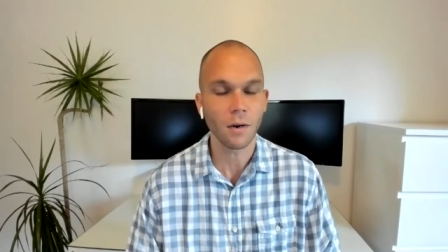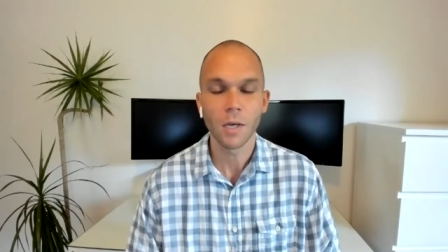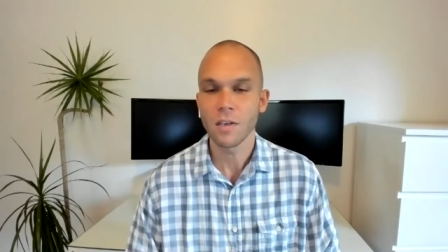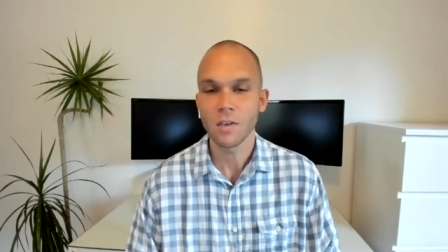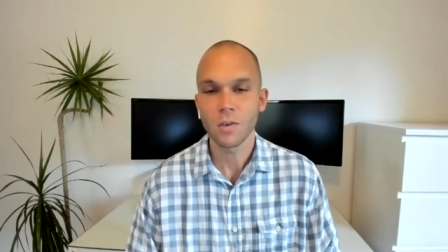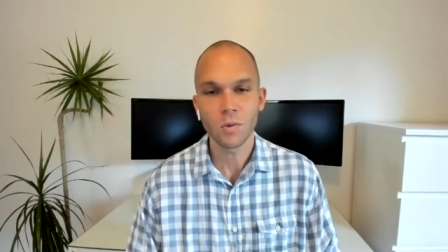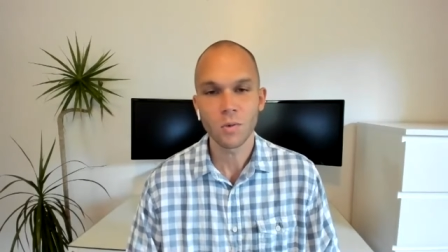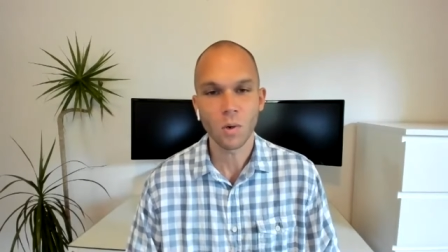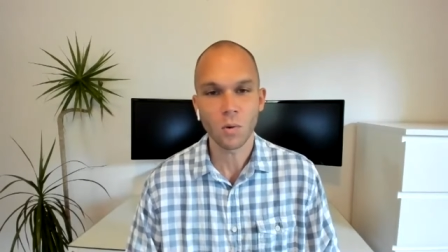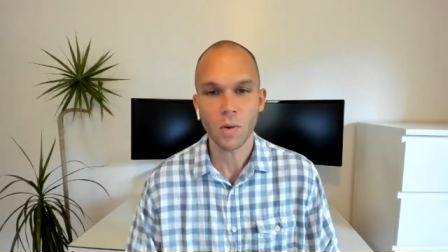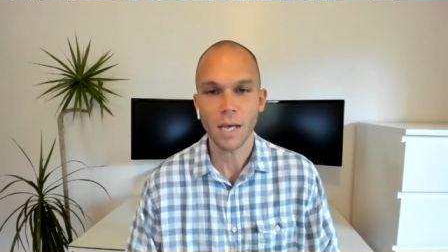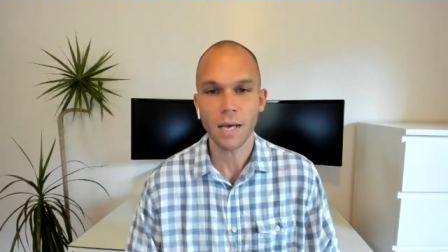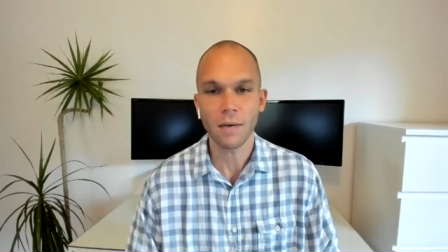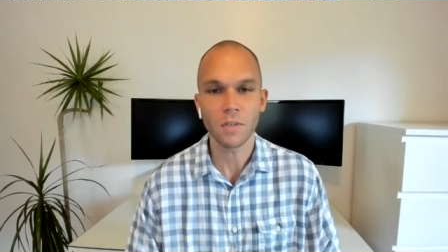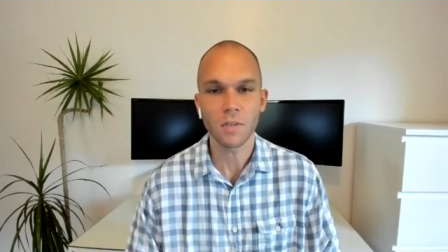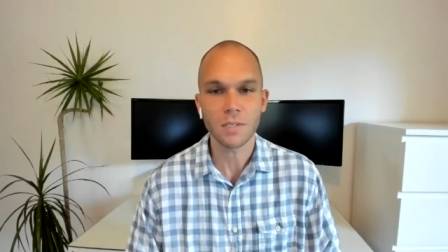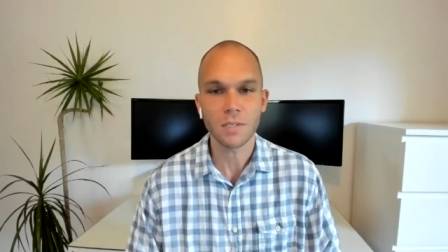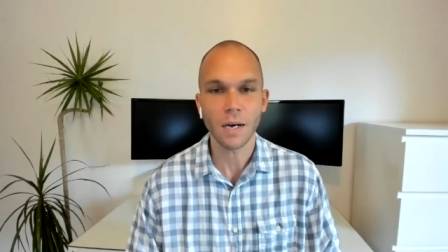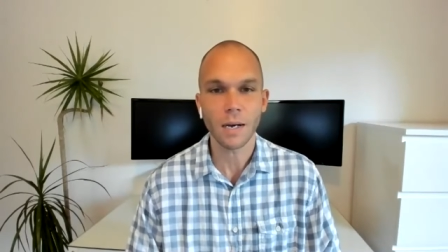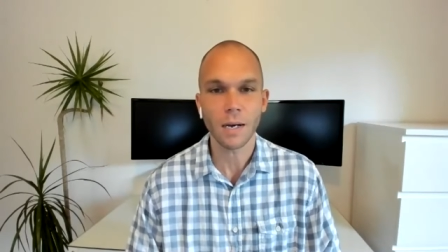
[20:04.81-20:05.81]
You don't have the
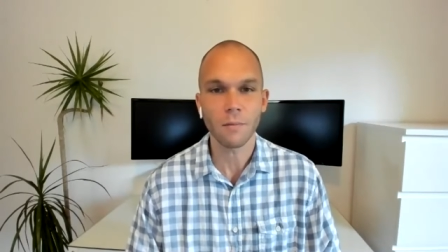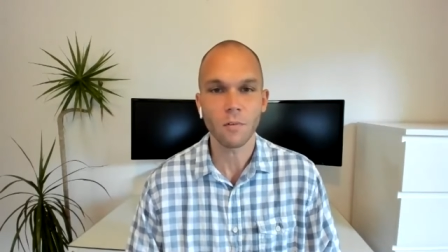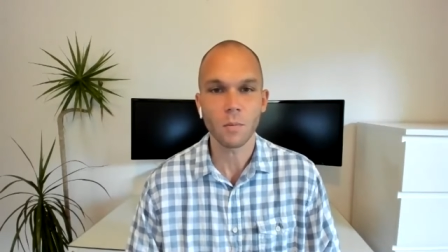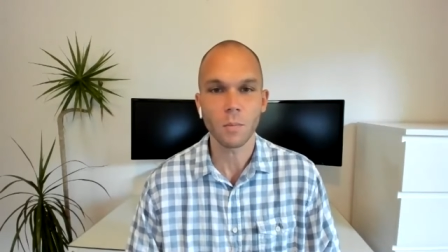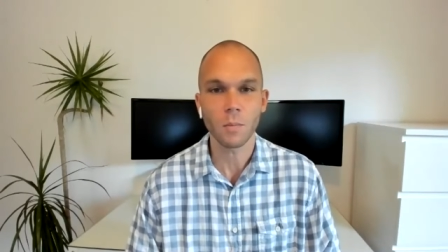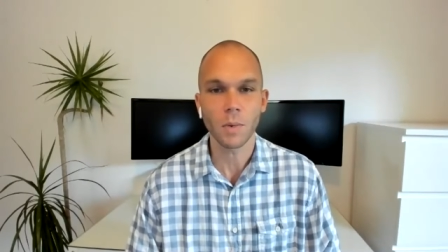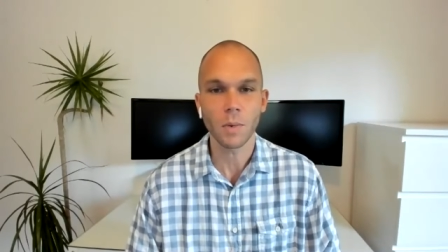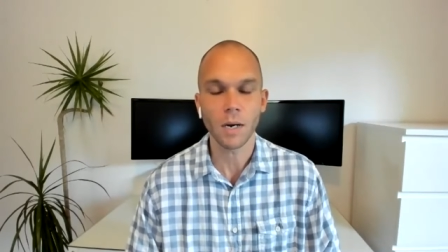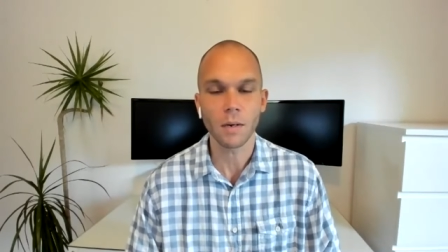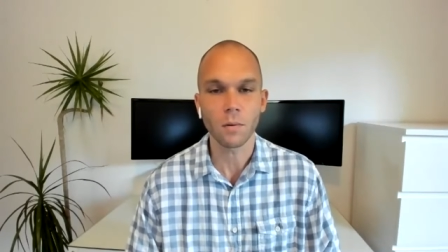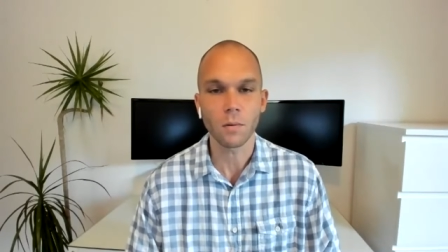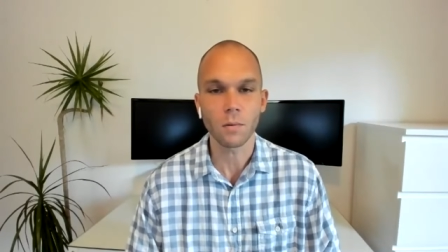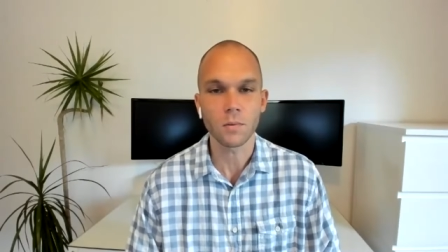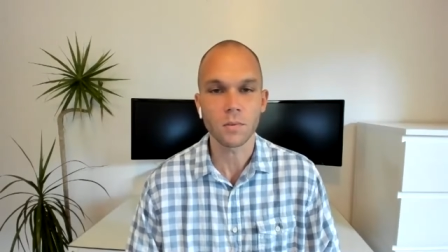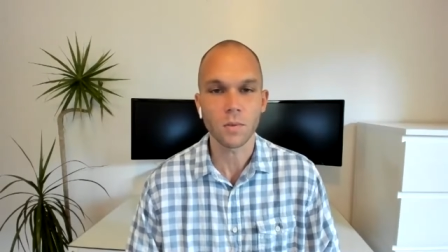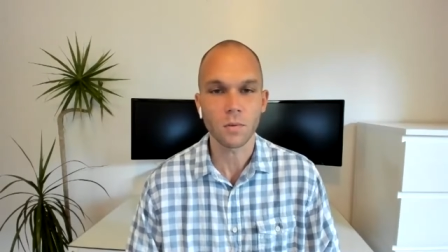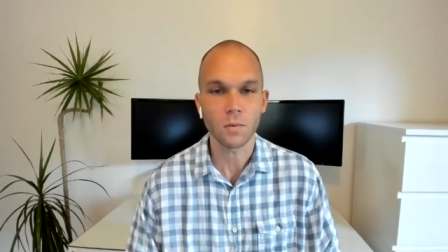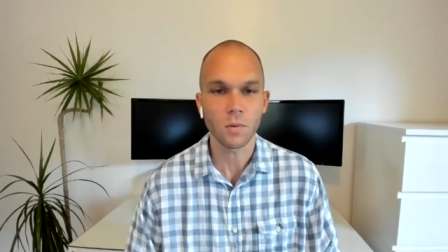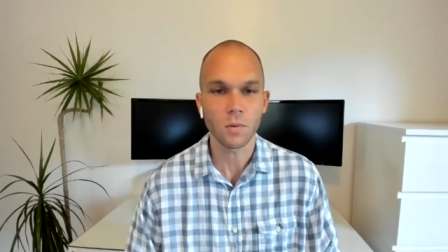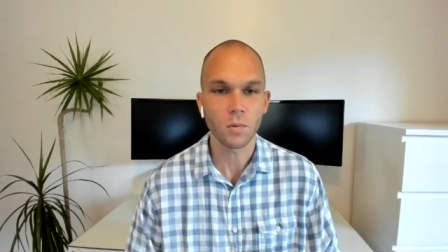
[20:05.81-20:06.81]
time for buy and hold.
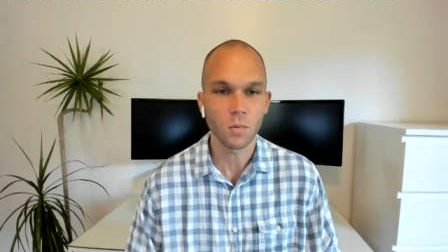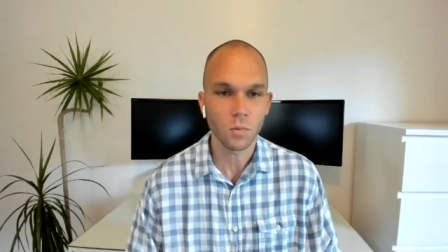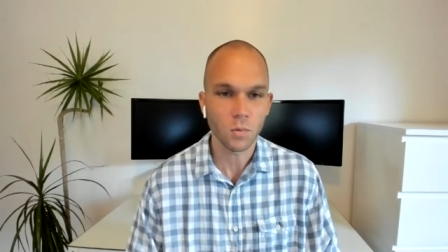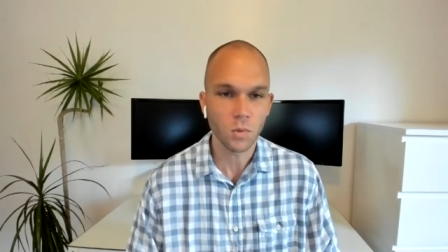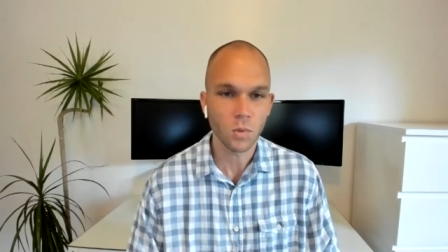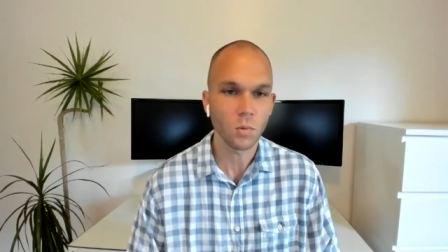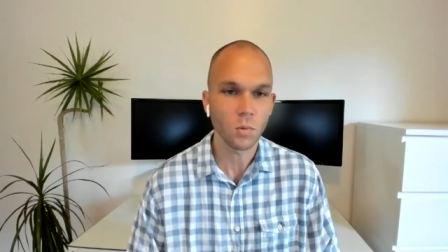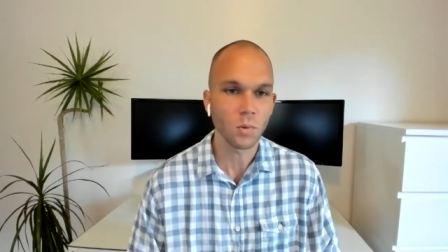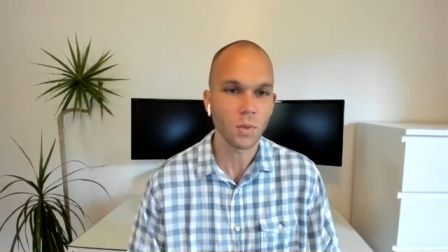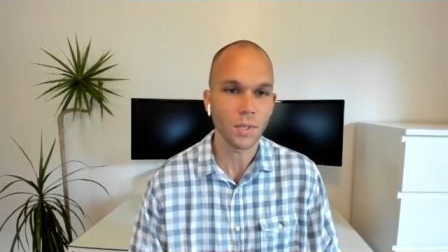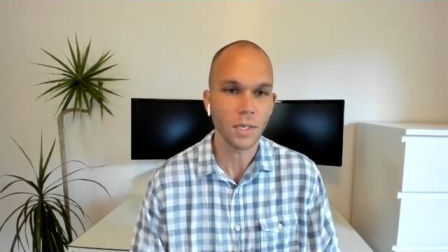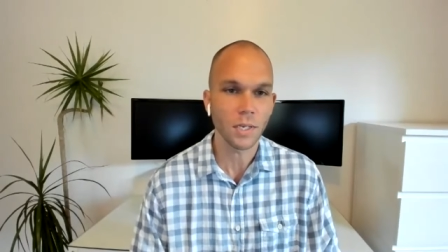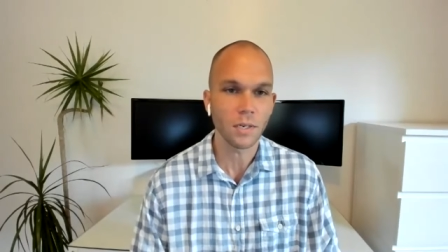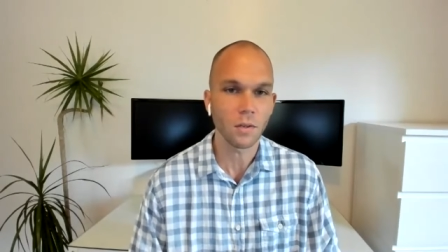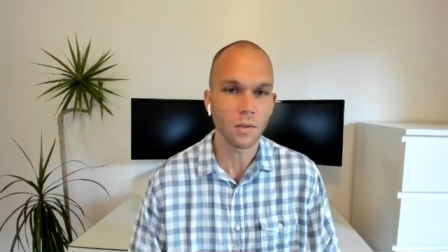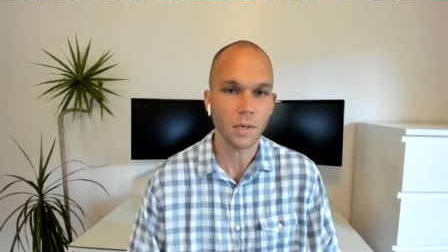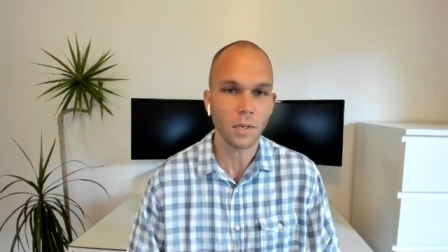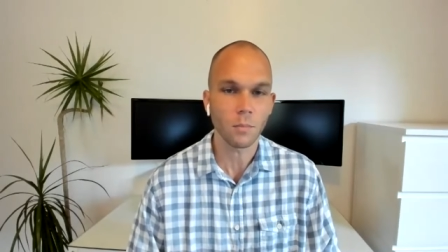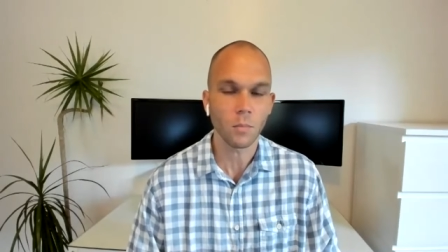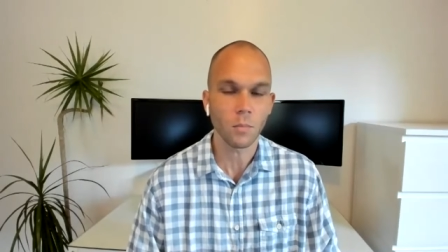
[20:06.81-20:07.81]
So you do really need to
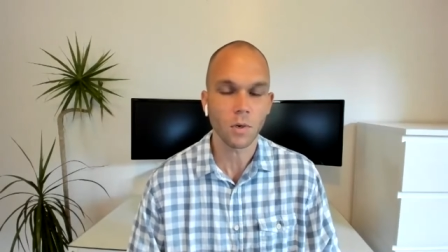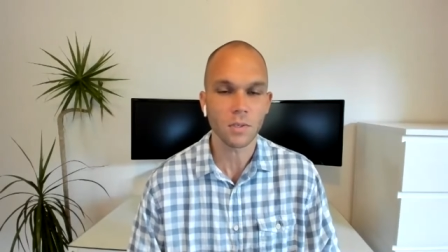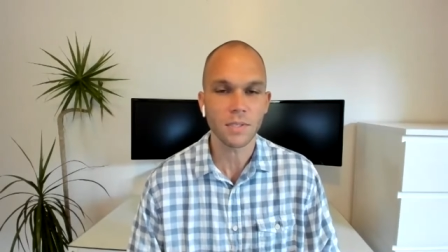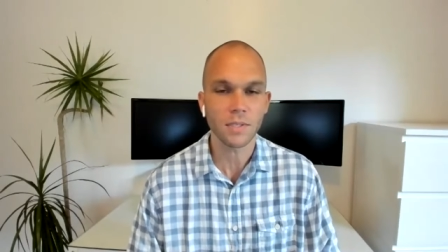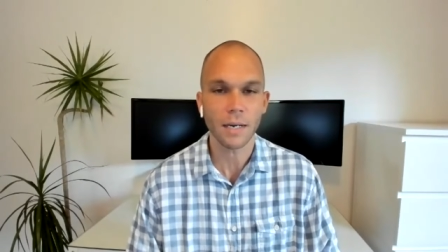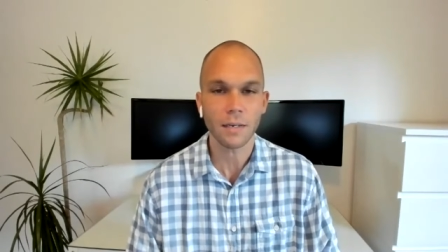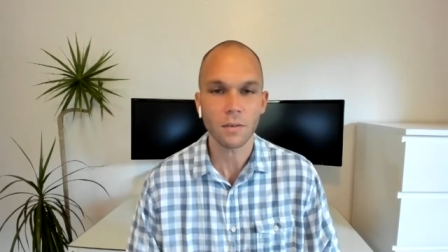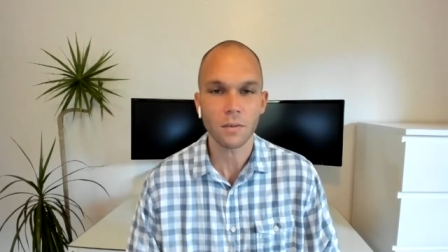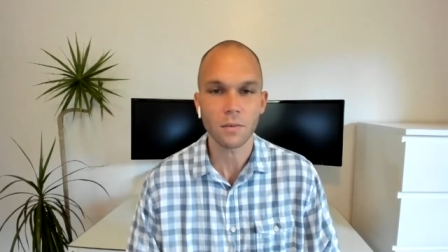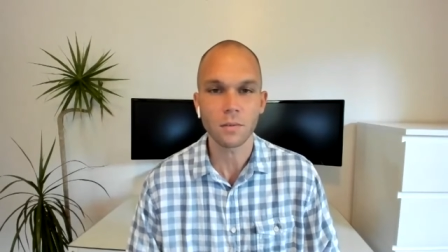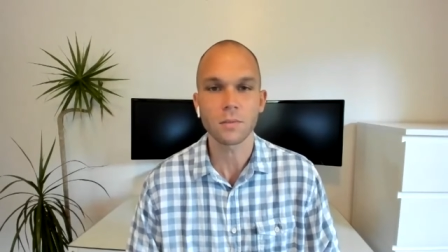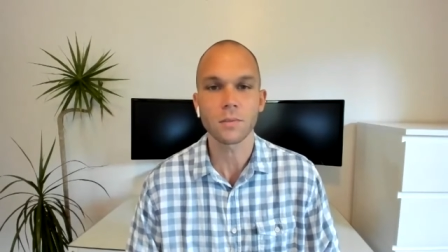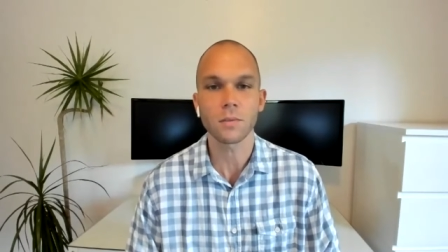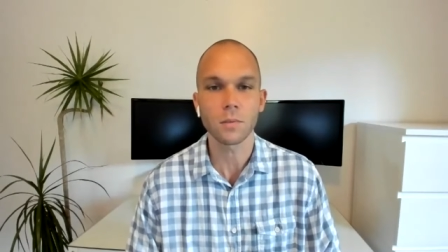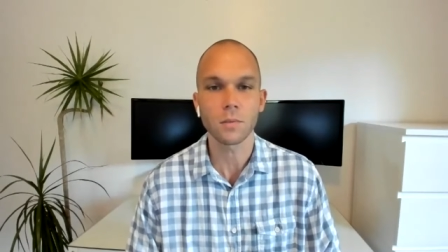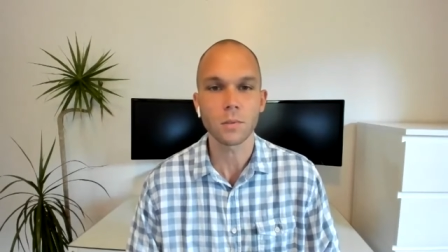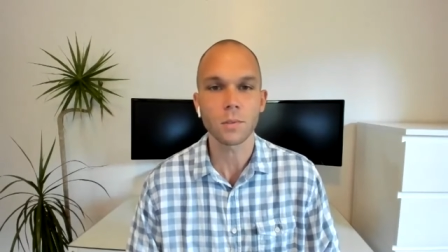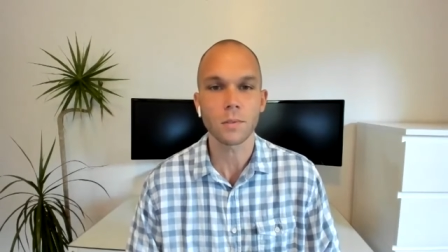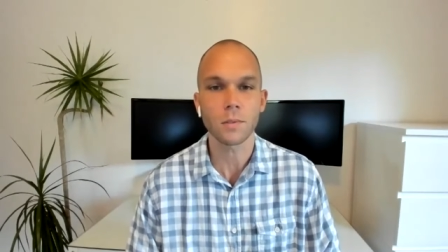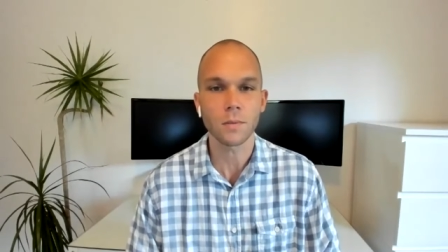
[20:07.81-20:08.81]
look at more tactical
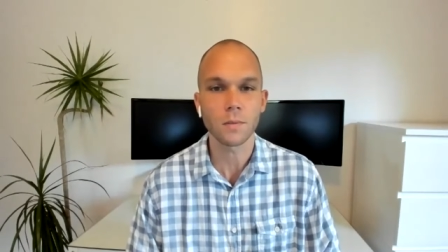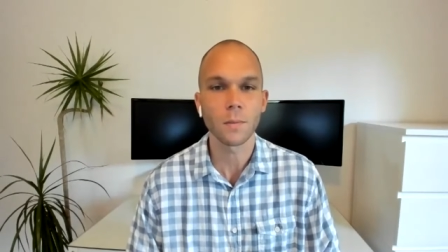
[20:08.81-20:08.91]
solutions.